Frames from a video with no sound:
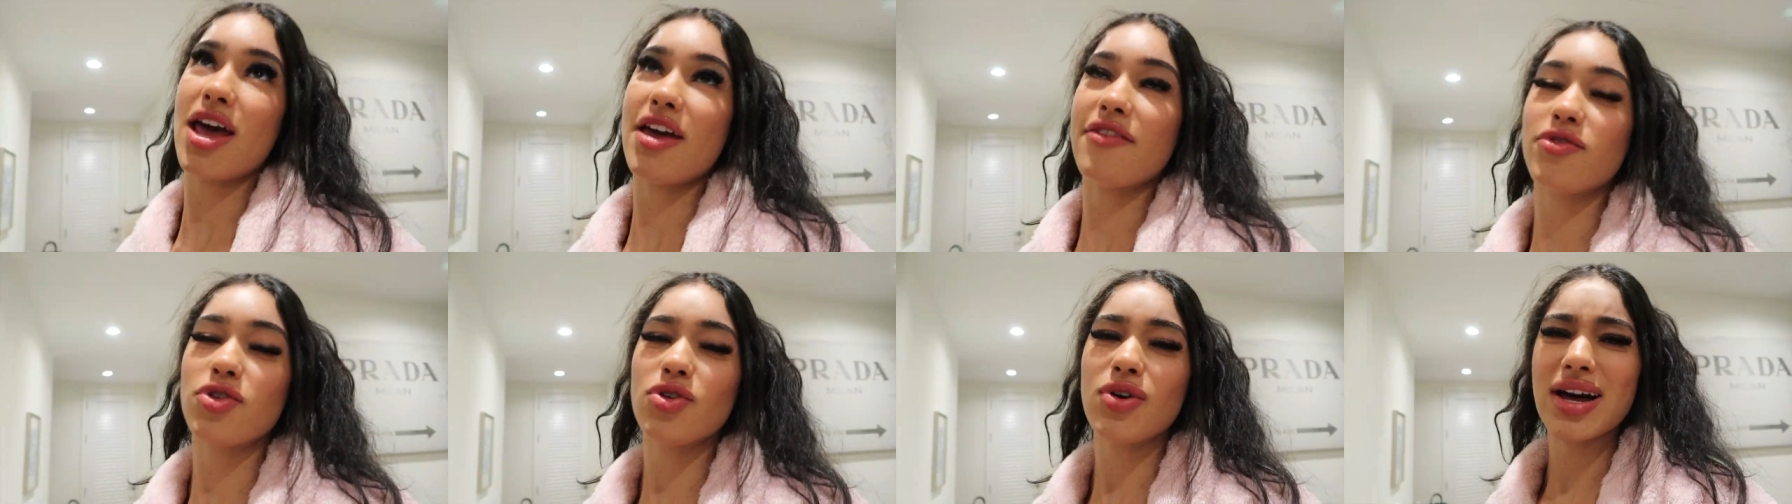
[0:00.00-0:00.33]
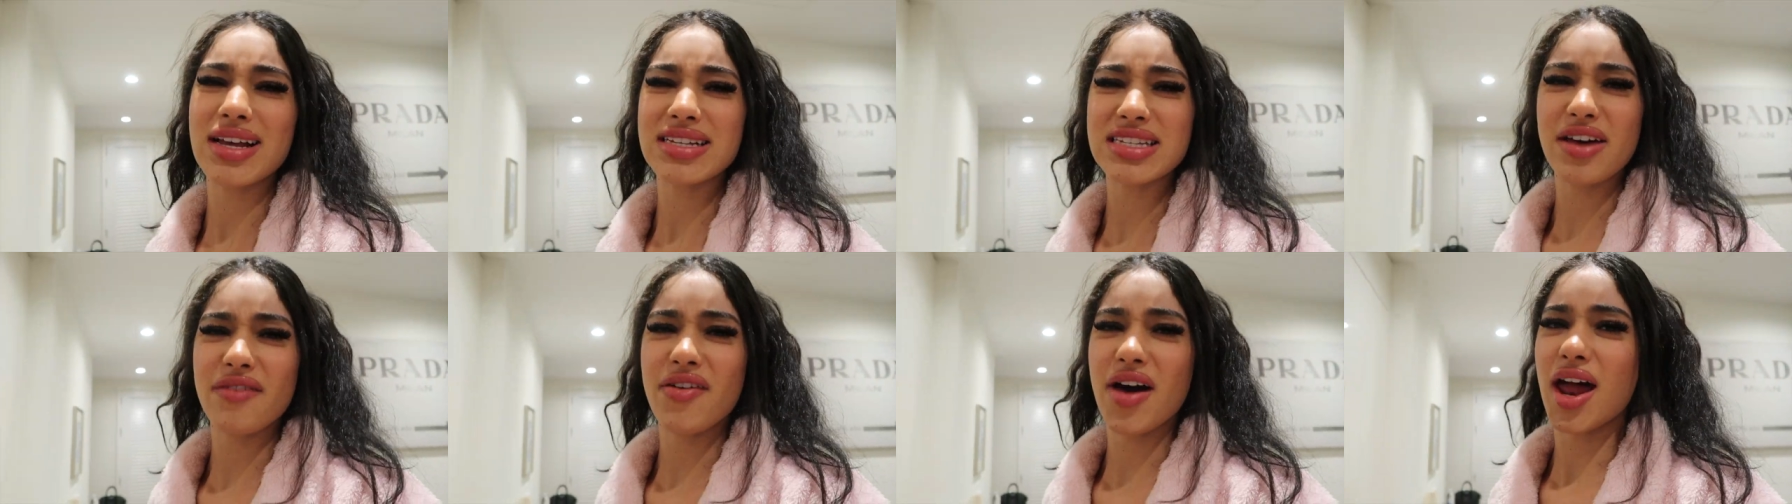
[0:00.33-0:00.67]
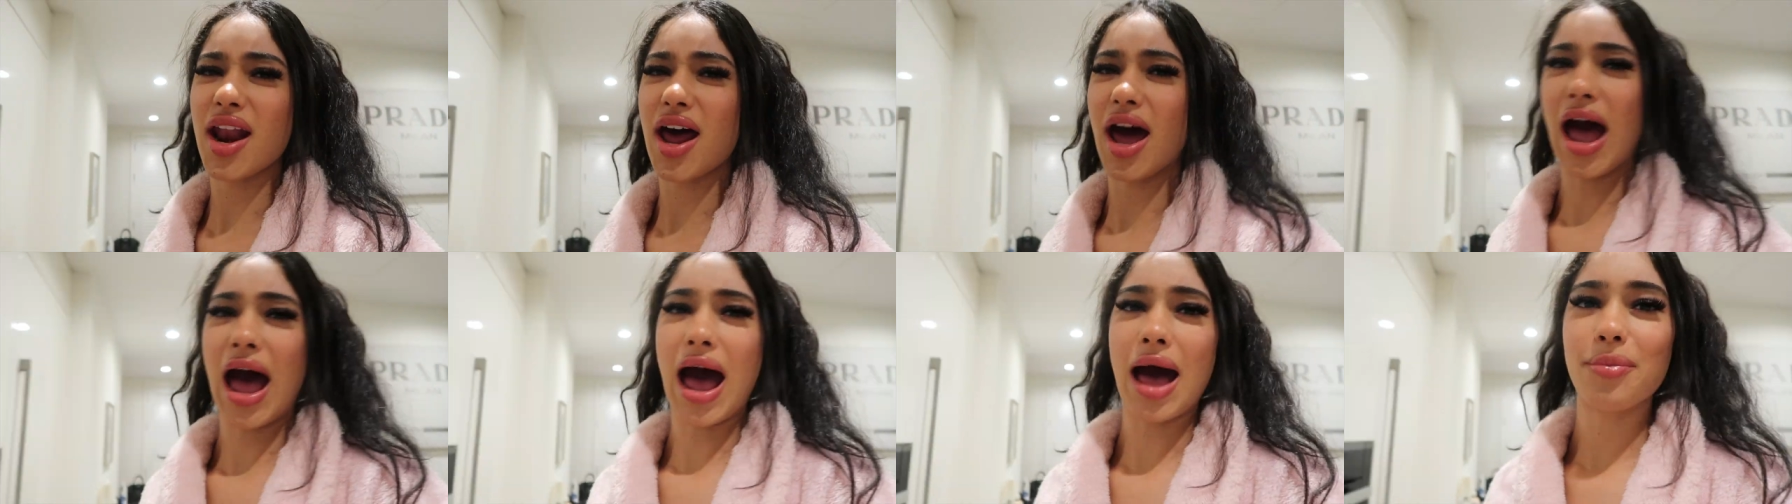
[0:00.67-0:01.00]
if you guys have had
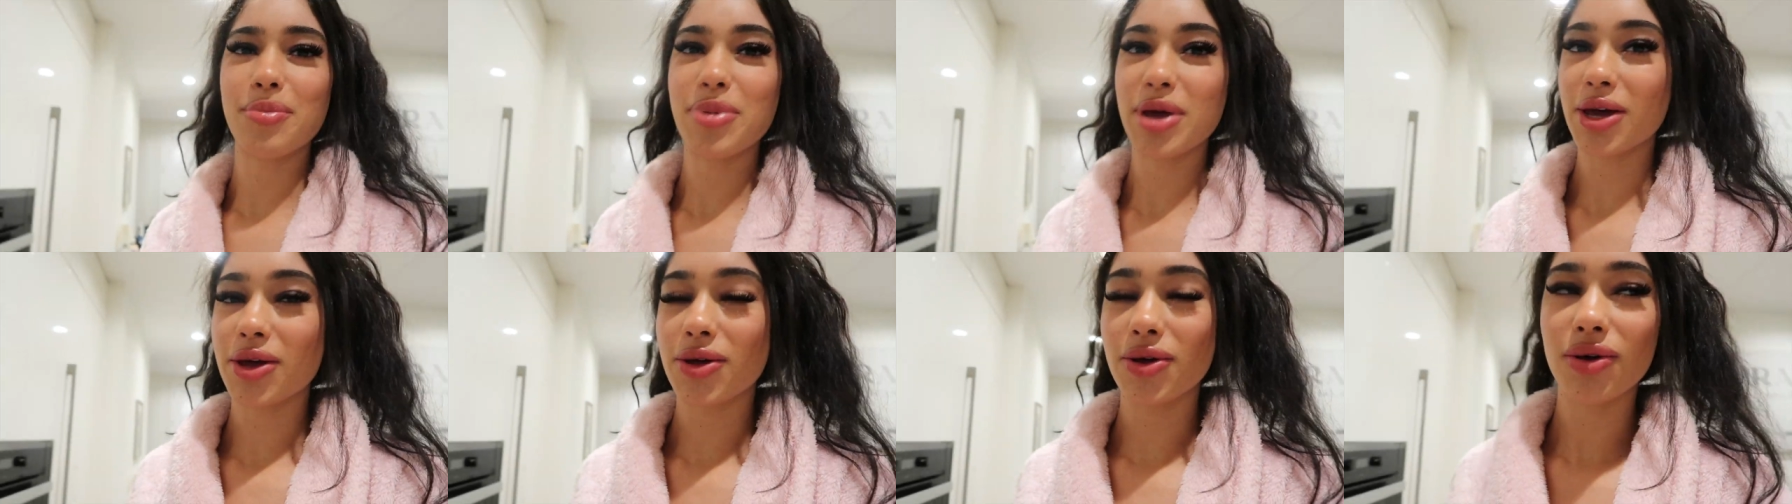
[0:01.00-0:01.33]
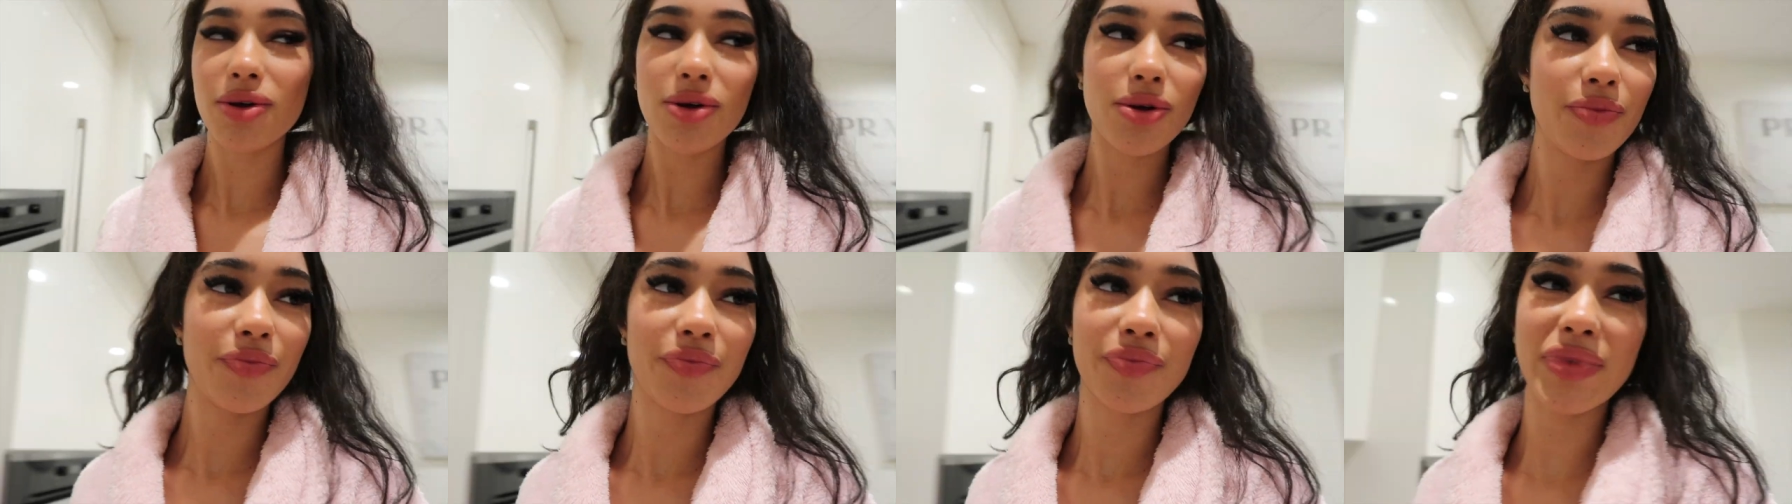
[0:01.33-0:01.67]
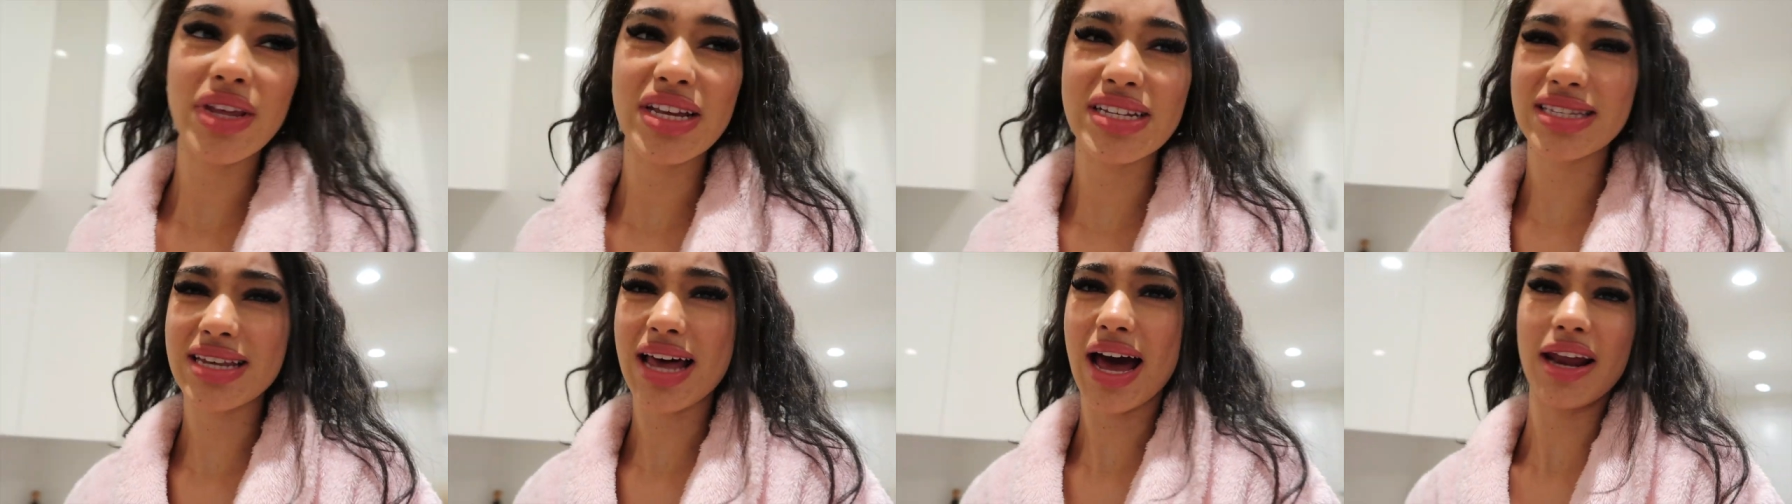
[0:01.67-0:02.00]
a hot pickle,
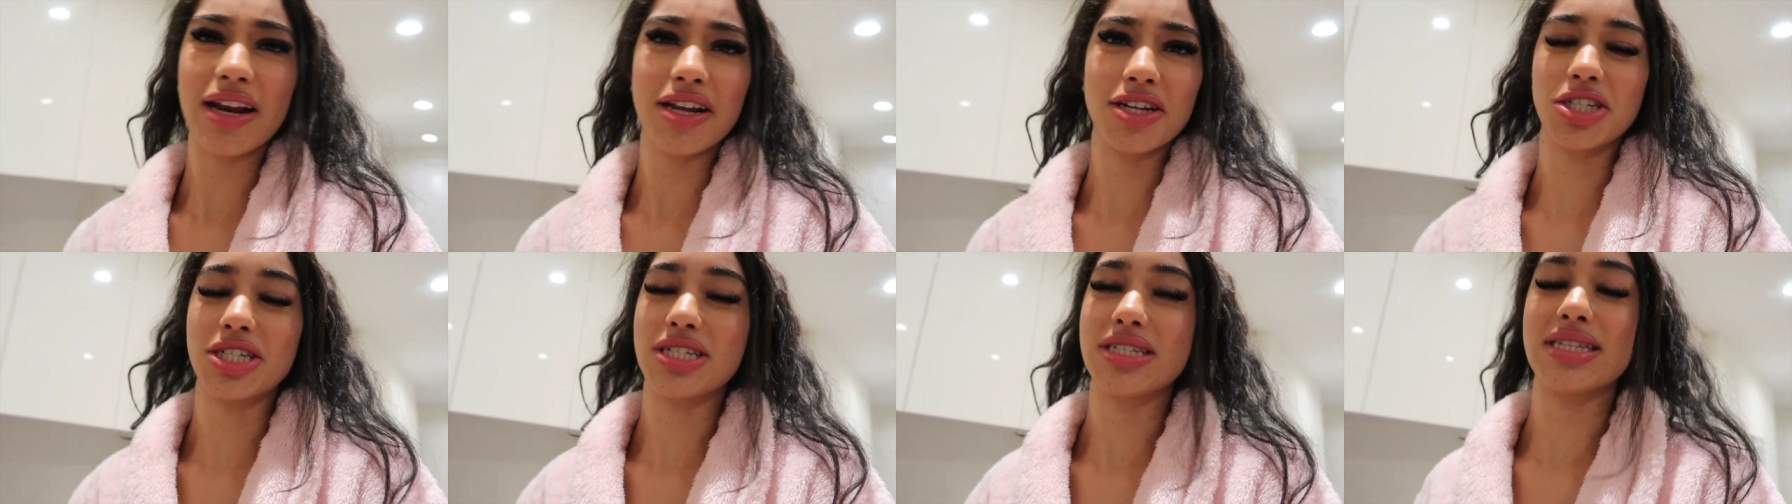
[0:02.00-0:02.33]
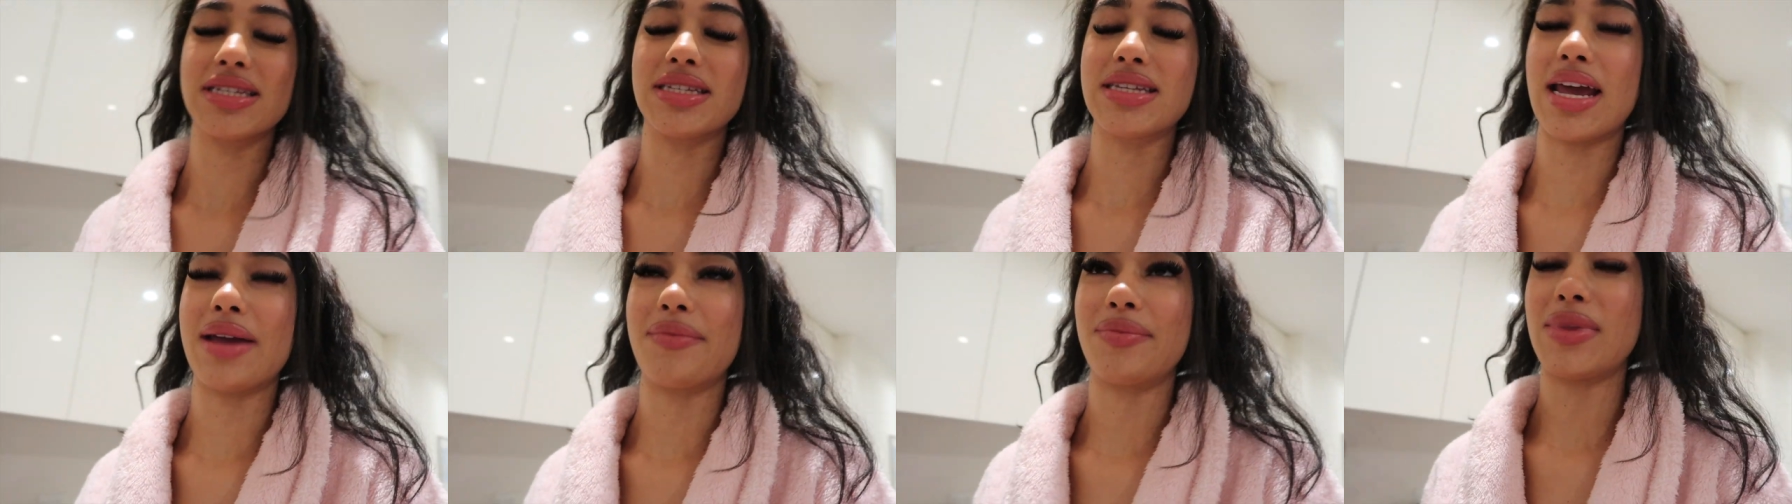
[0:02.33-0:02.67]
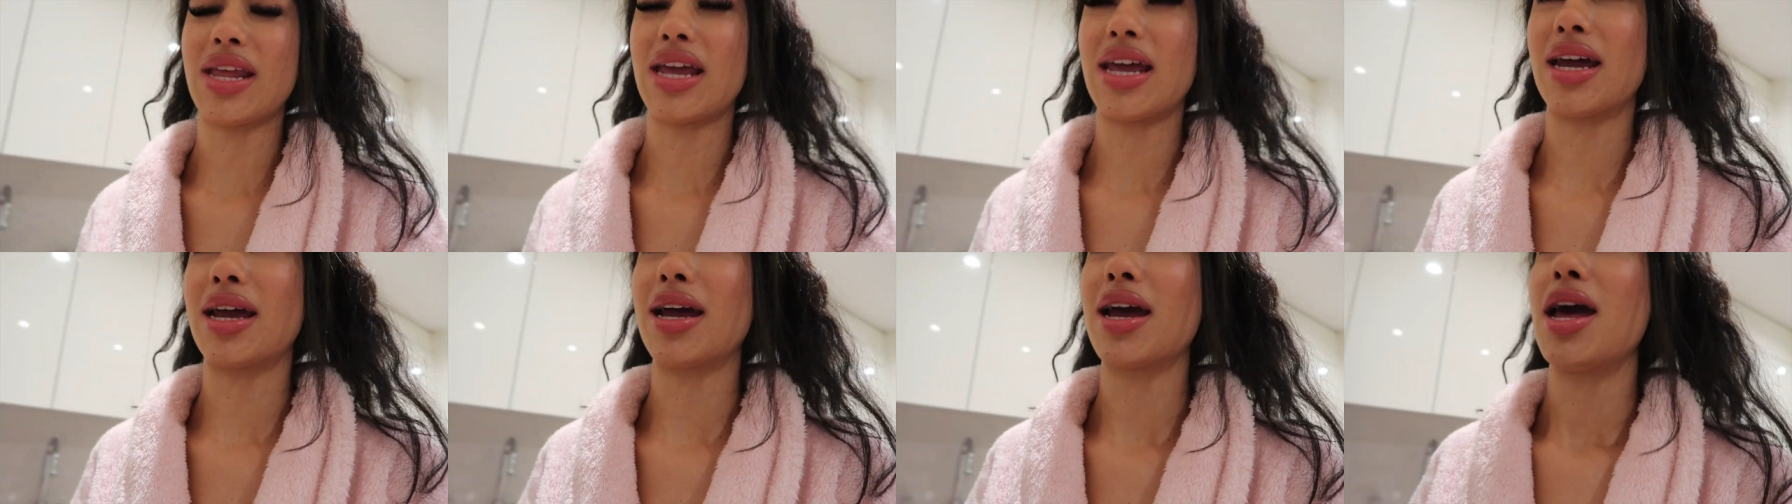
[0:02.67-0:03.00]
it's kind of just the same
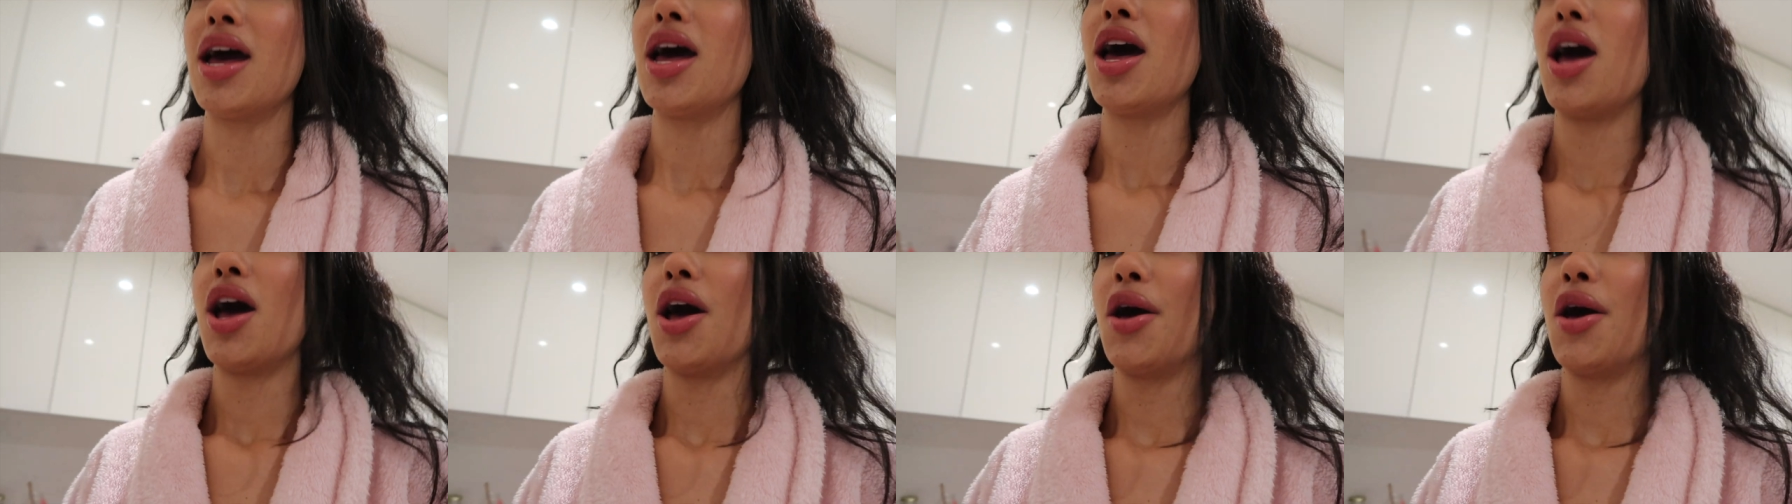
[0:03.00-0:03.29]
thing.